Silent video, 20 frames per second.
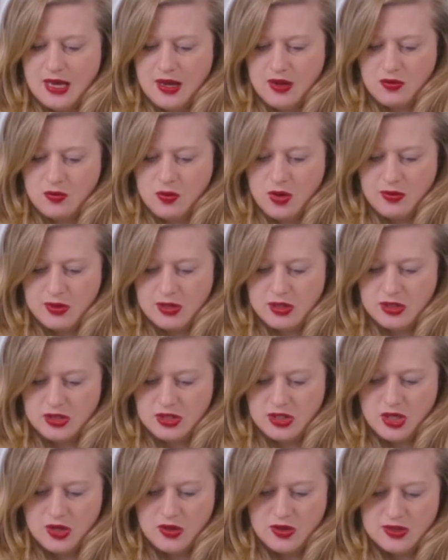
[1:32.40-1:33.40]
out, and what we're going
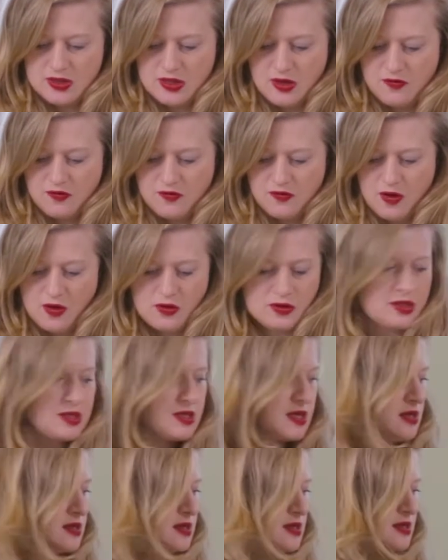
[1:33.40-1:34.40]
to do is I've
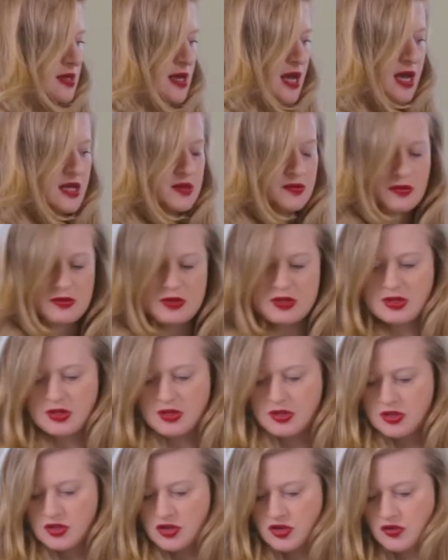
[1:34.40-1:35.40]
folded it to the edge, but I'm just
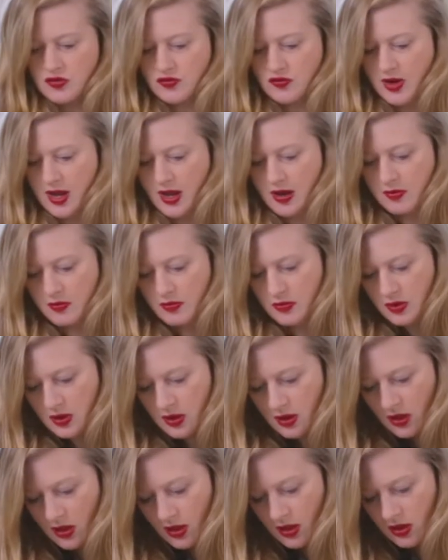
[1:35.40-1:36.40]
going to trim
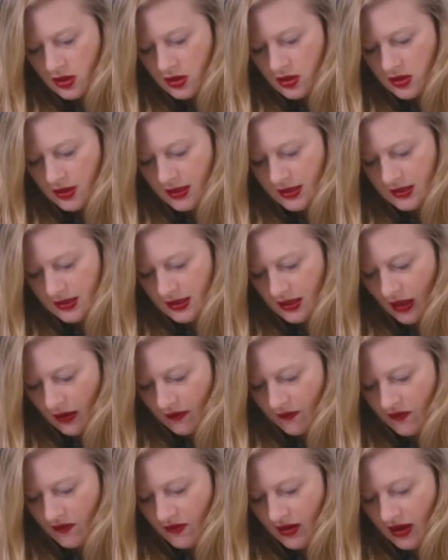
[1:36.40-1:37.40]
just to
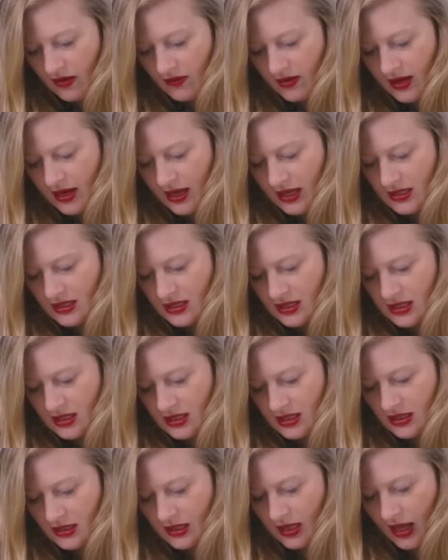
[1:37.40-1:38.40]
that very
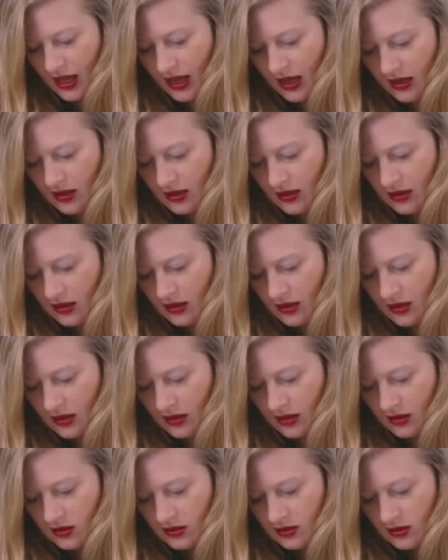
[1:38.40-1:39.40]
edge there.
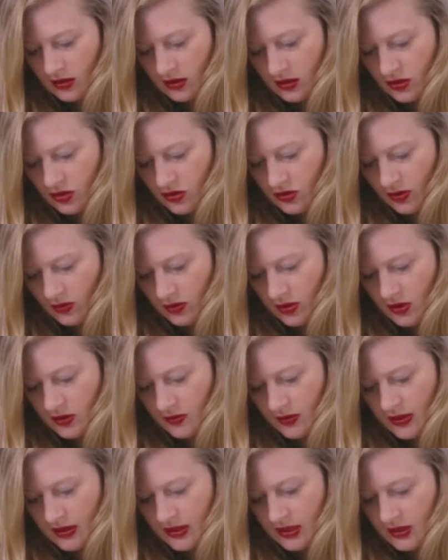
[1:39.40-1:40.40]
I'm going to trim
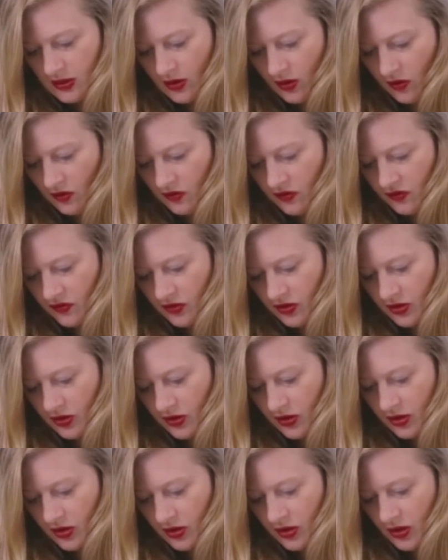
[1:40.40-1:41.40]
those pieces off.
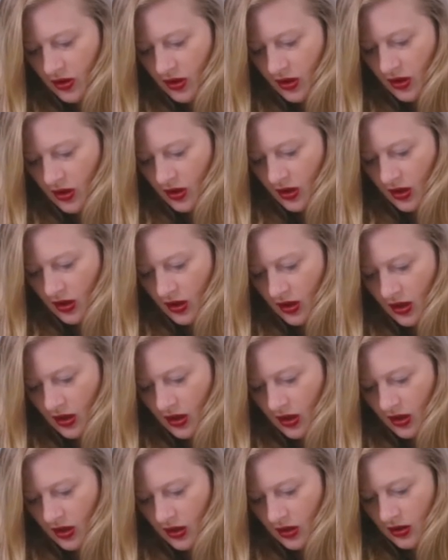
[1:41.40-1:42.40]

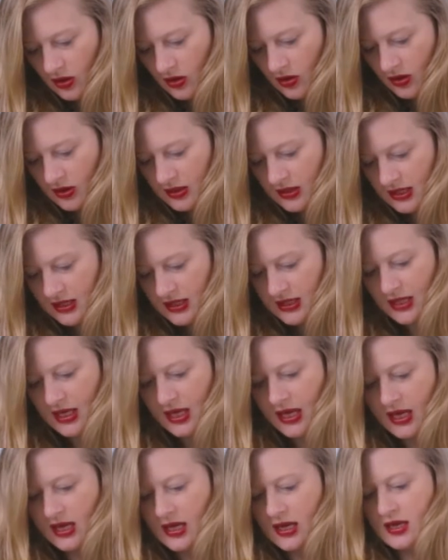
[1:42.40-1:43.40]
Then you can
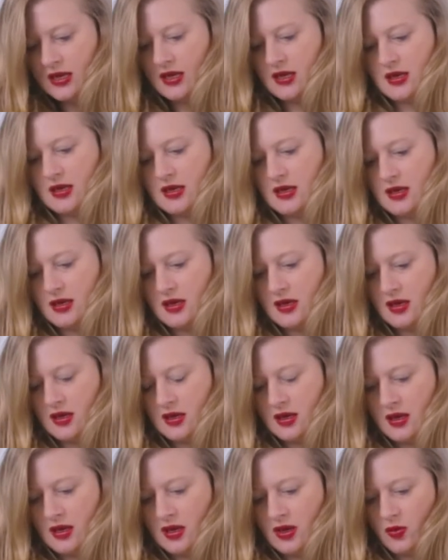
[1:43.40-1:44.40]
see
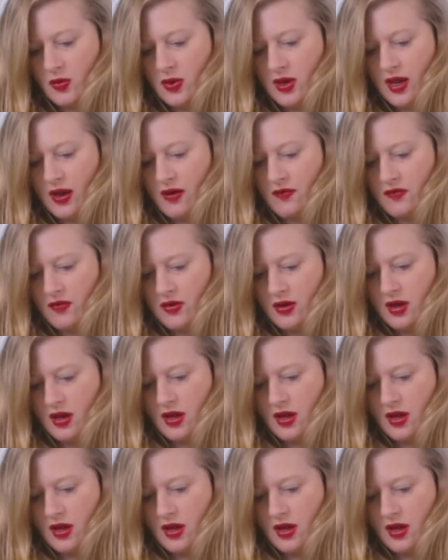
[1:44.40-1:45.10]
we have